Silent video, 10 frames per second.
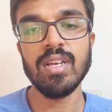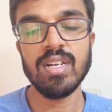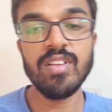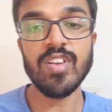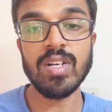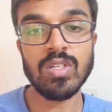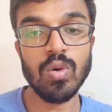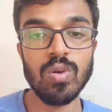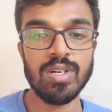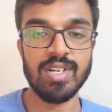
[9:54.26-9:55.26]
Different
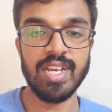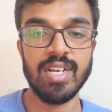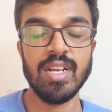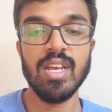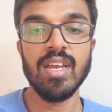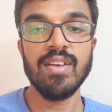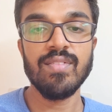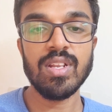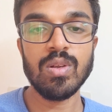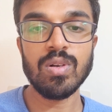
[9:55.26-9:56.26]
tone, right?
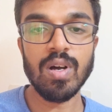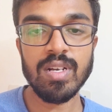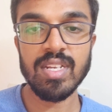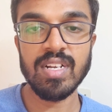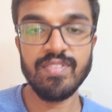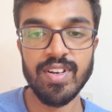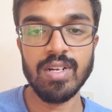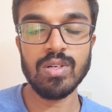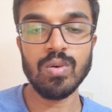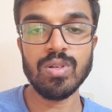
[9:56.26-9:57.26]
when you talk in a
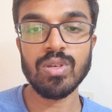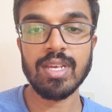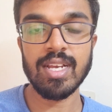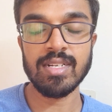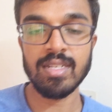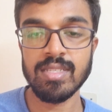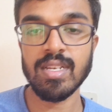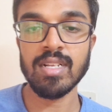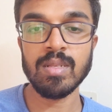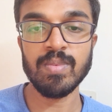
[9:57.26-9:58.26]
different tone, you can
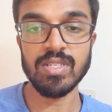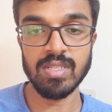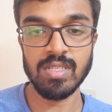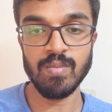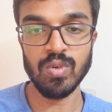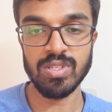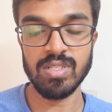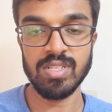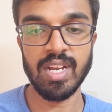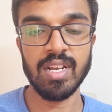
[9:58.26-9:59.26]
understand the person's
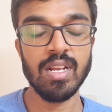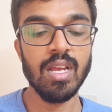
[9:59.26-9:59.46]
emotions, right?